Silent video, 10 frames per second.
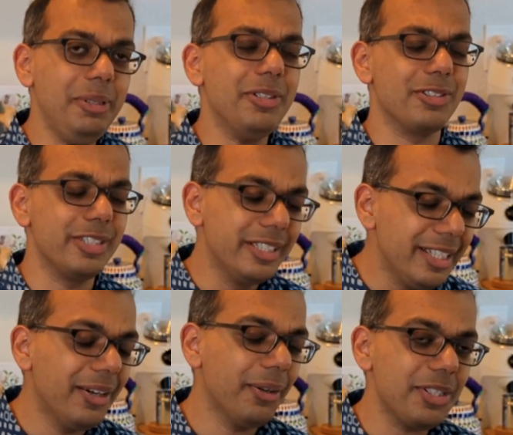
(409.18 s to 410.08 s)
be
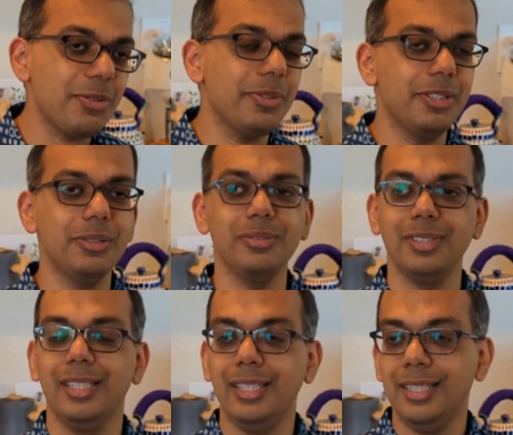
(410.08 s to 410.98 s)
really honest with you.
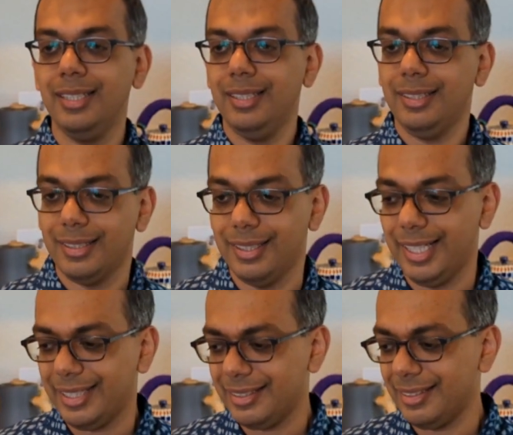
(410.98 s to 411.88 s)

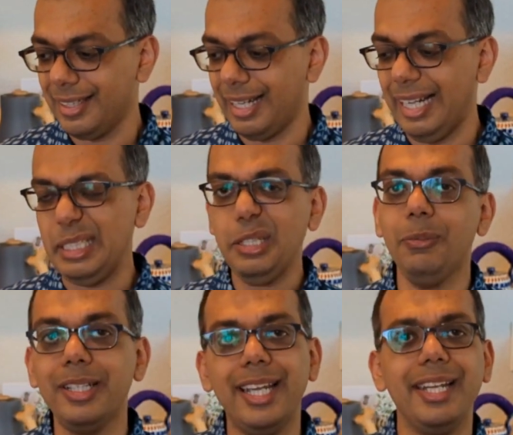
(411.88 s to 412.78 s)
Like, I think
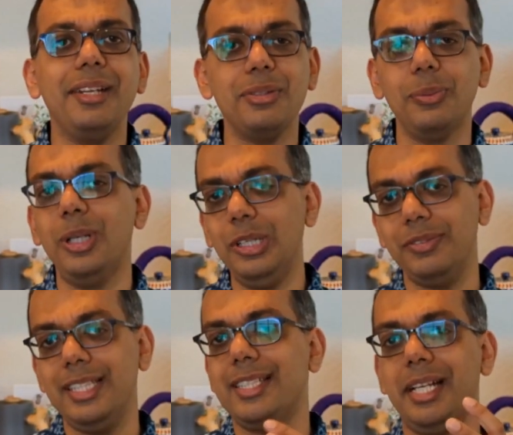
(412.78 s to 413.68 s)
we're getting into the world
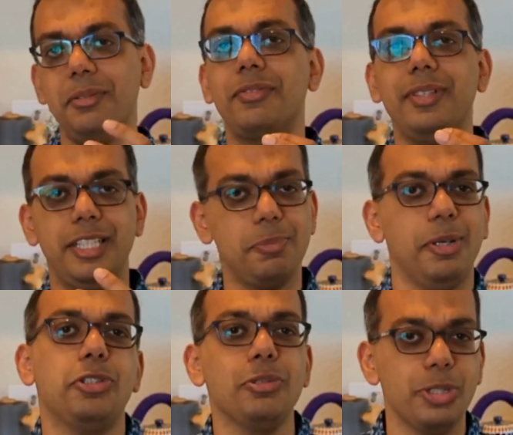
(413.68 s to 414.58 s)
of these kind of
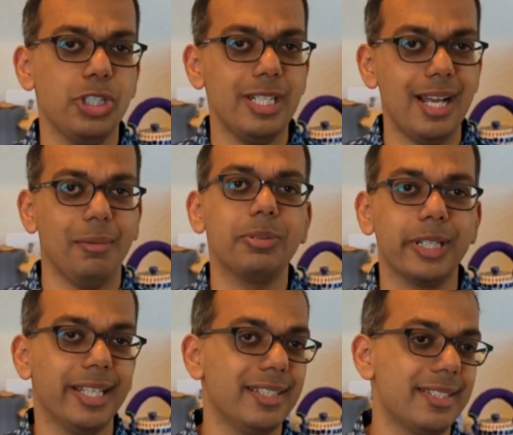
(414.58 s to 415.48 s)
espresso machine
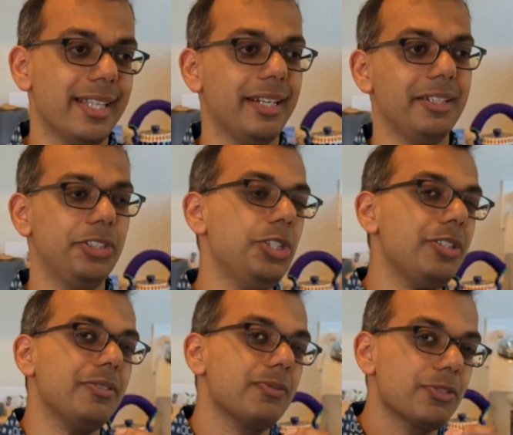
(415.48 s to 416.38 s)
upgrades that are
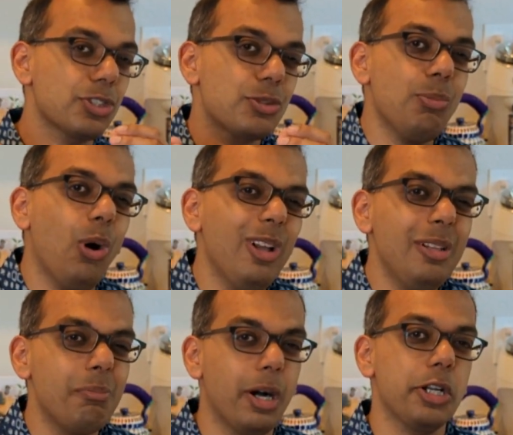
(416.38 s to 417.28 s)
just
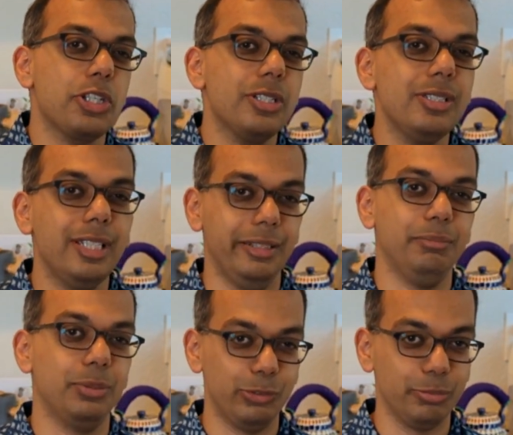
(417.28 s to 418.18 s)
small, marginal
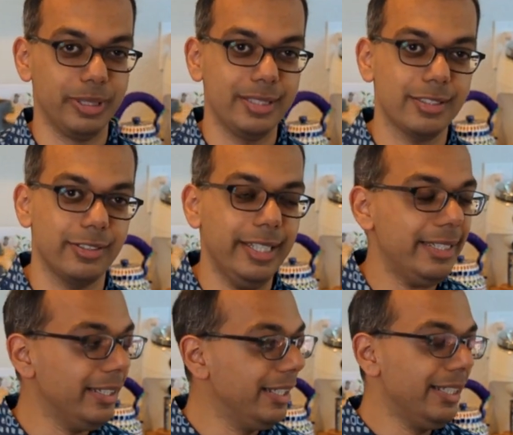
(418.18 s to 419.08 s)
improvements,
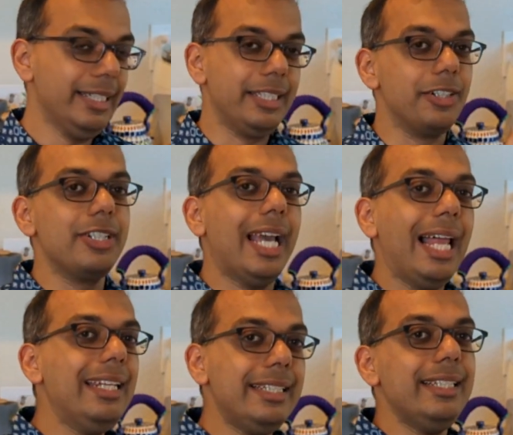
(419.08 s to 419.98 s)
right? The
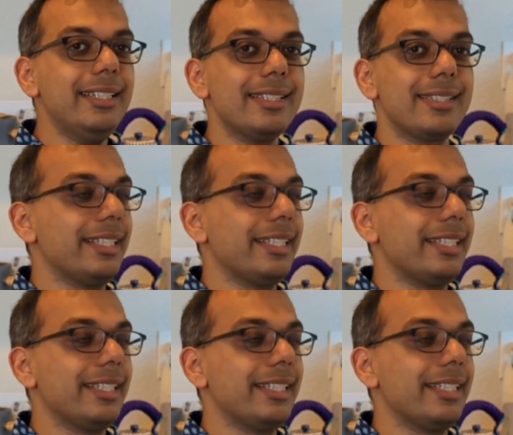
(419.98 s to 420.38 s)
reality is